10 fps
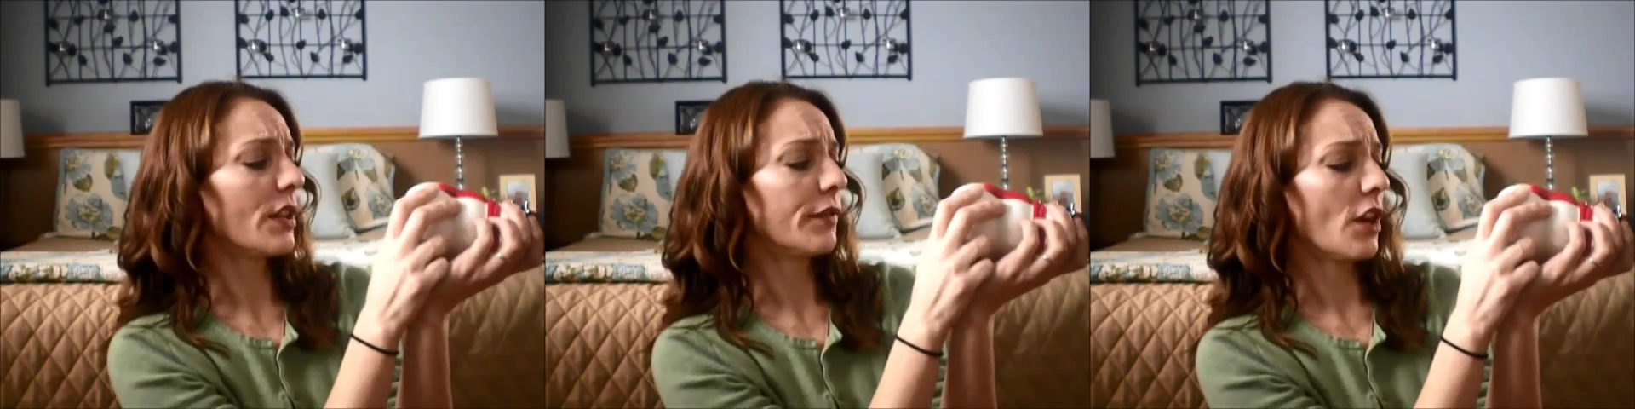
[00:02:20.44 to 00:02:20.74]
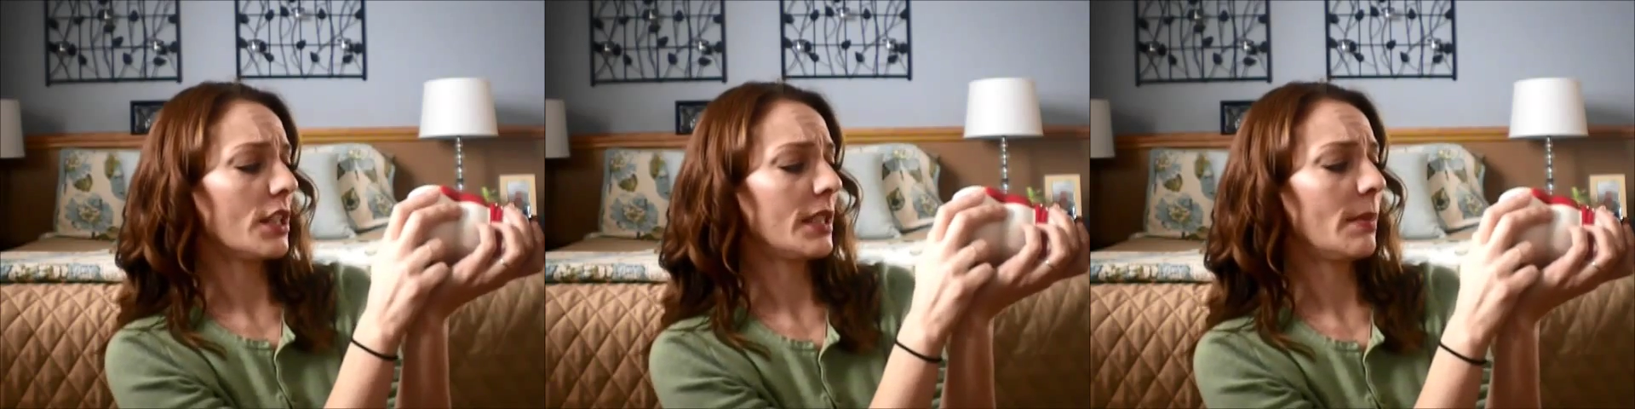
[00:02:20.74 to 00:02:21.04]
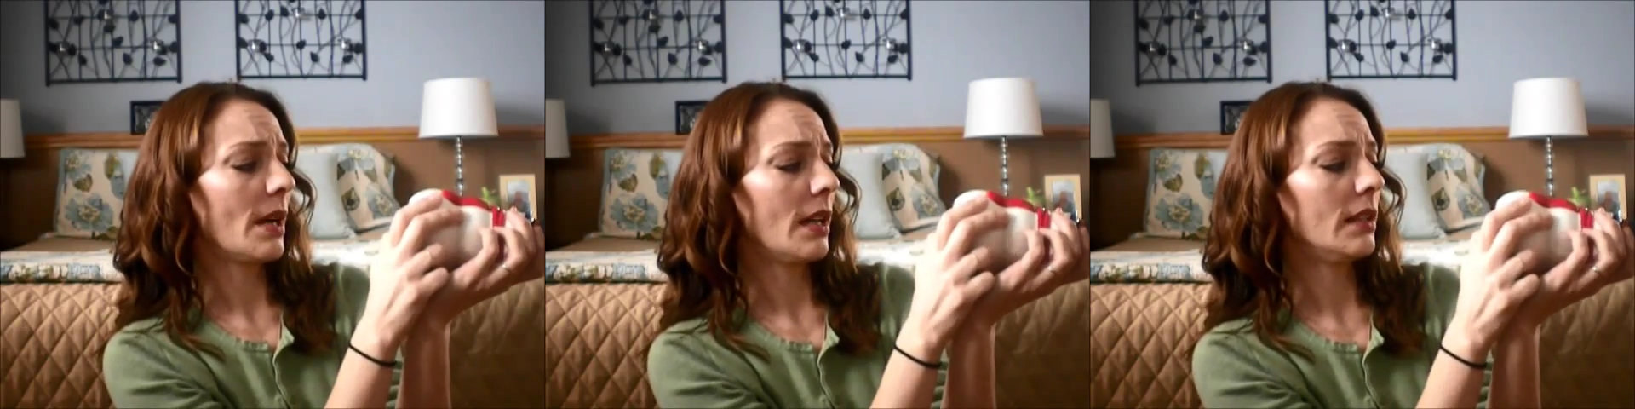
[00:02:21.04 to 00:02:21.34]
it's called Frosty
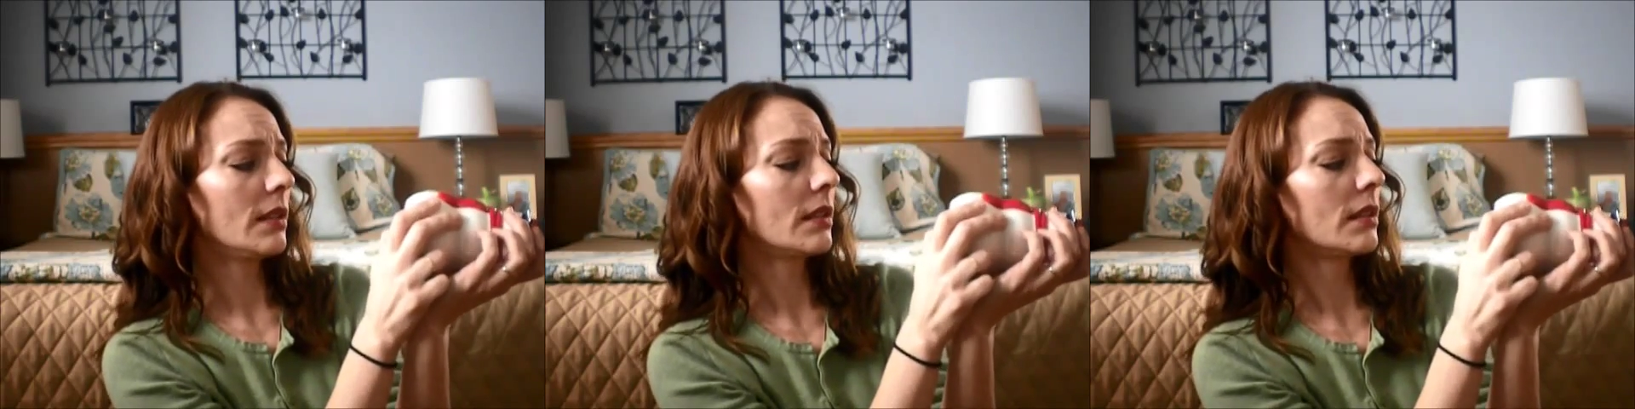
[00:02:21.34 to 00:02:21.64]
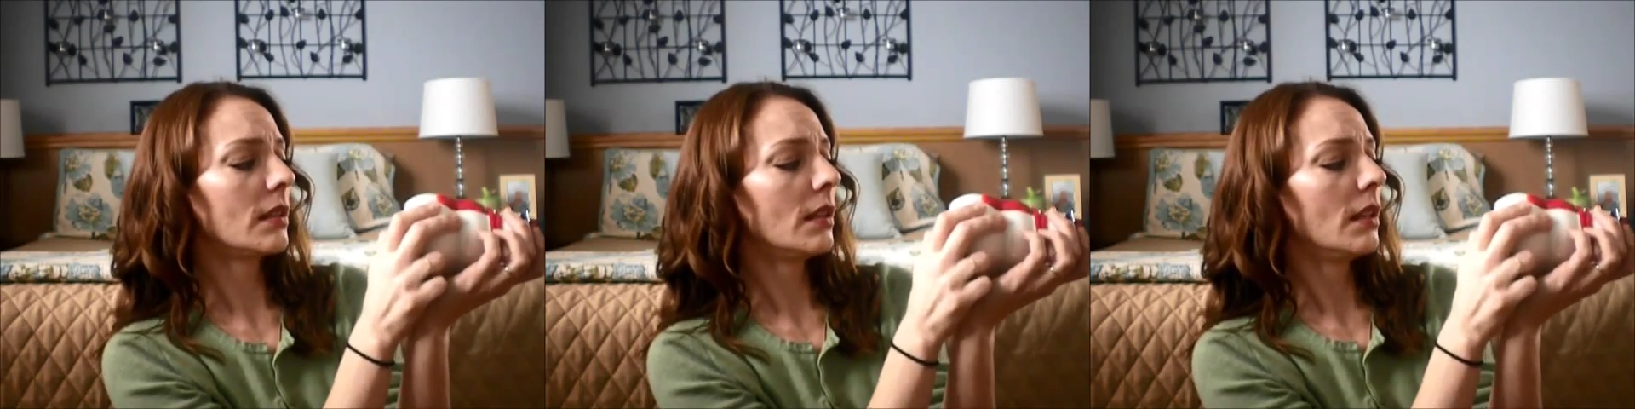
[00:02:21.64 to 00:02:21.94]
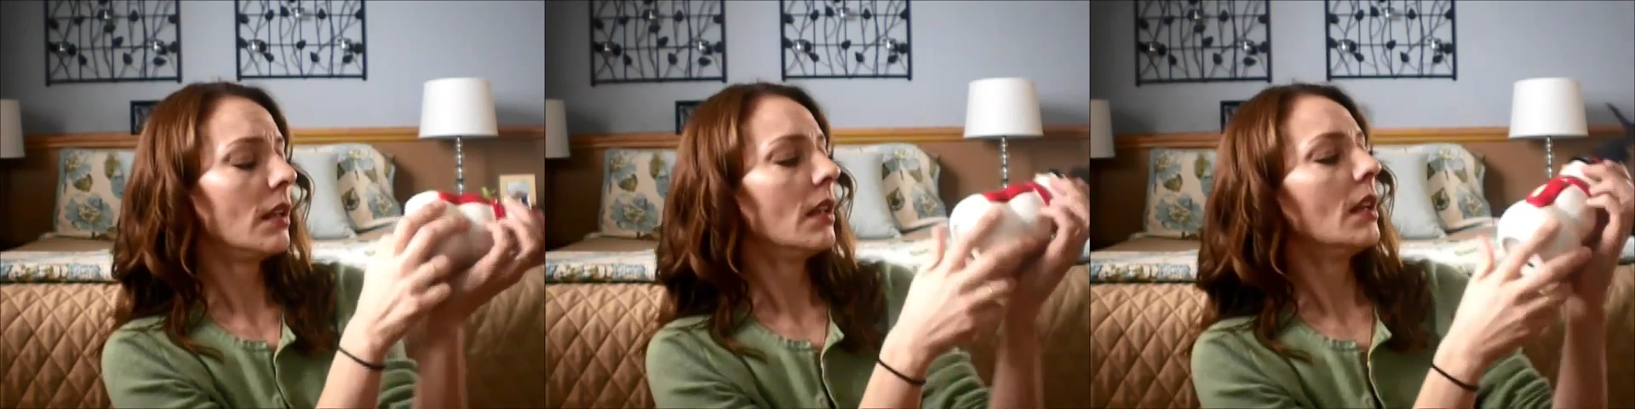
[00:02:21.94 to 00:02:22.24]
Pines.
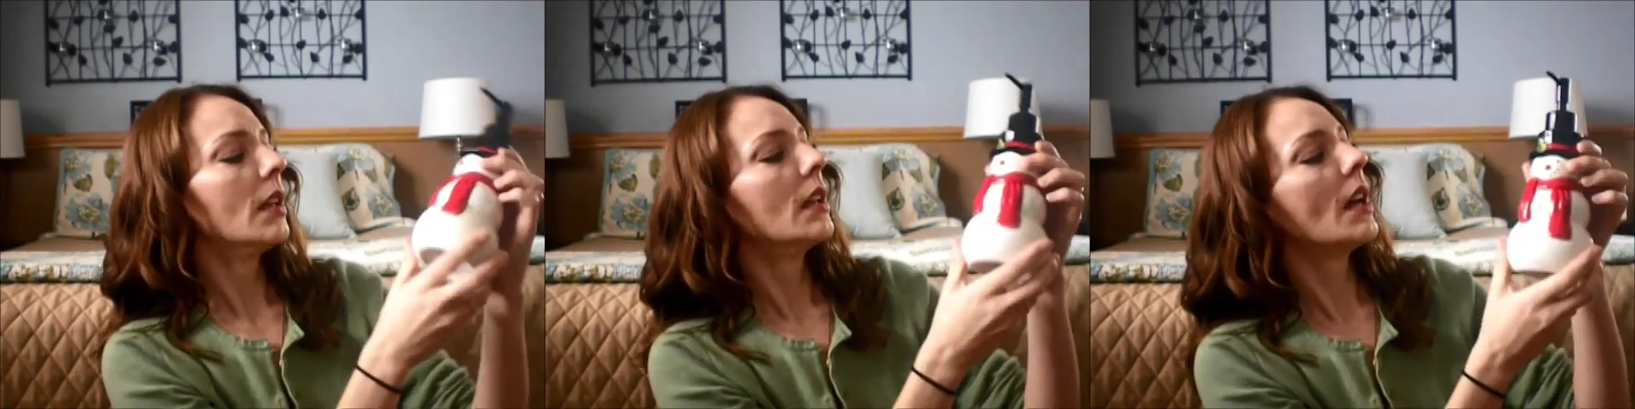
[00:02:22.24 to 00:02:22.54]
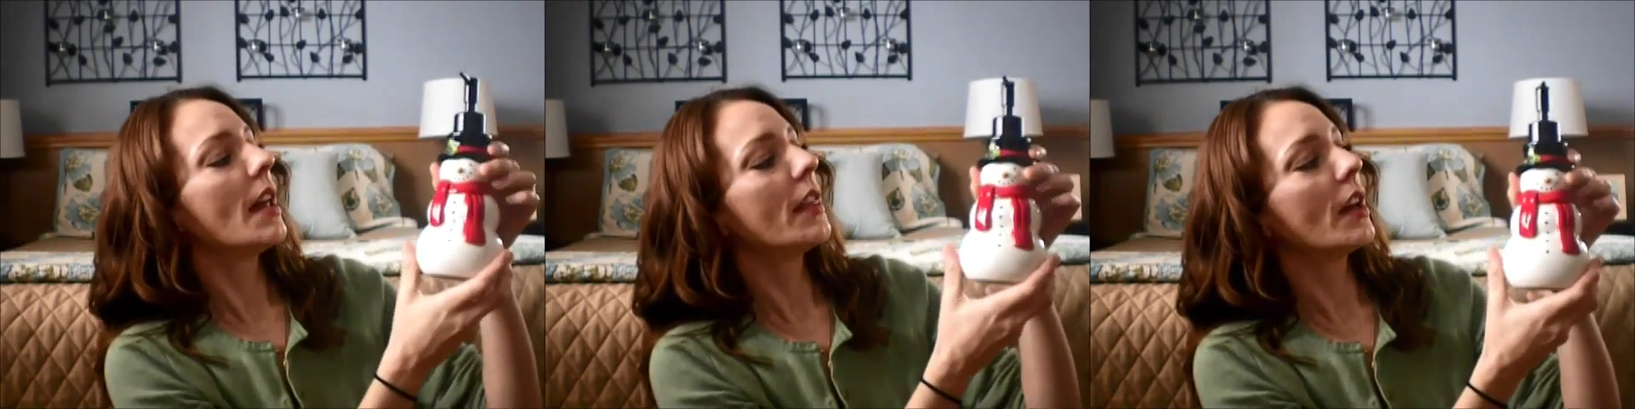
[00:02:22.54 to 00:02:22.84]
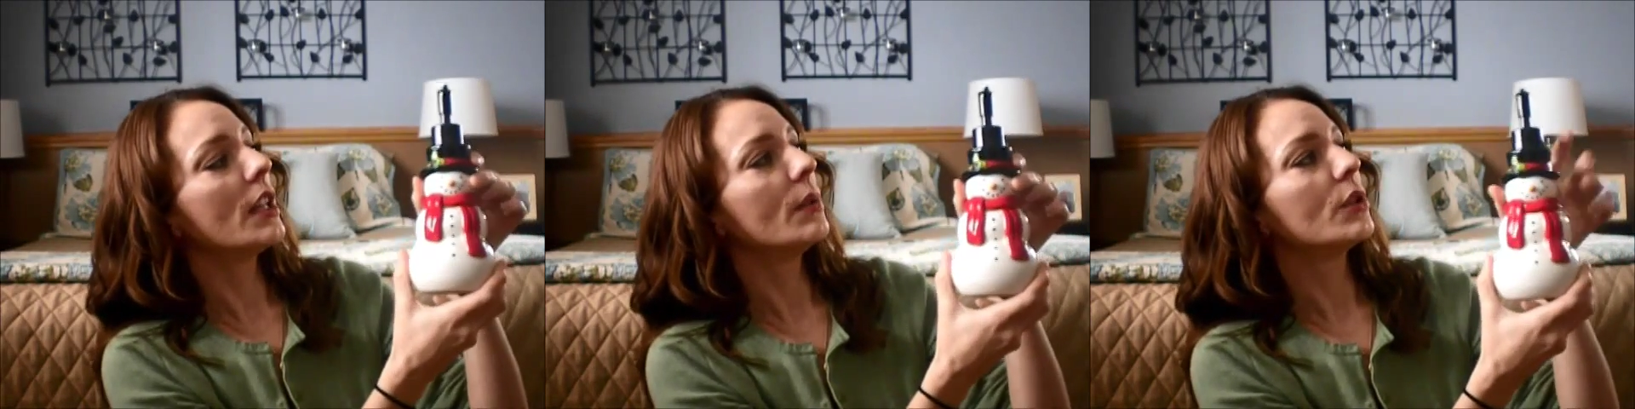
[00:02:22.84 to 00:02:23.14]
I
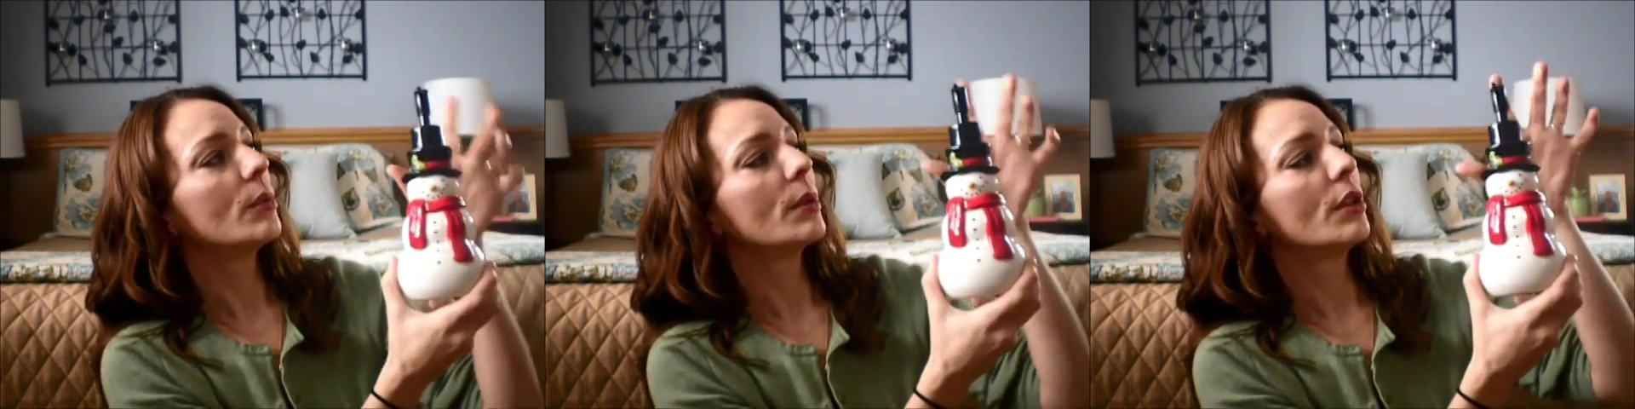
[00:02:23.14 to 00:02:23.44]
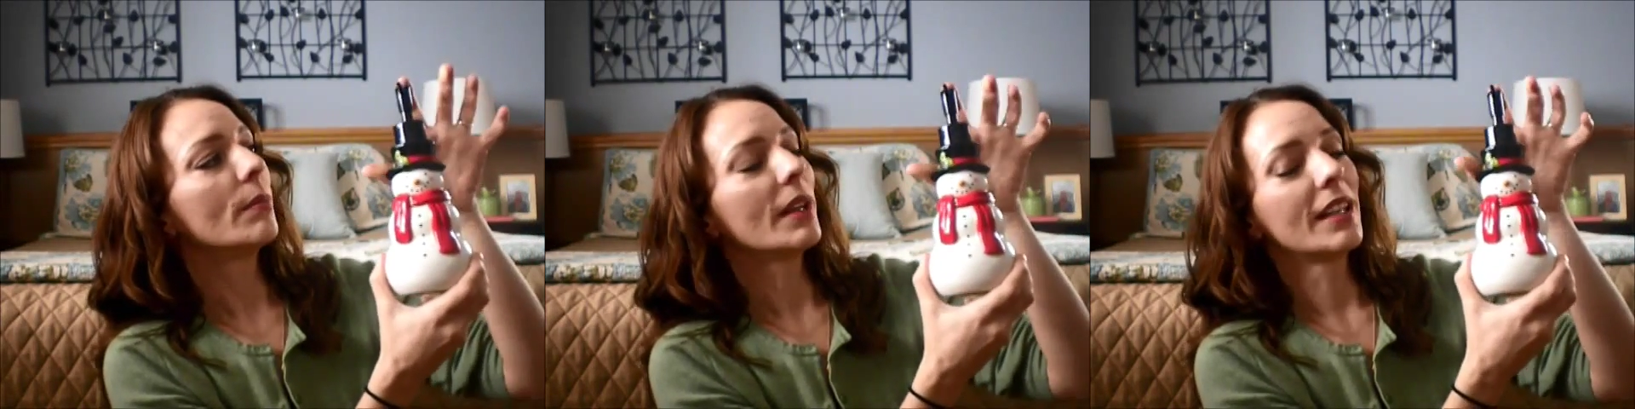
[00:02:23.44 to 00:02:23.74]
thought he was super cute.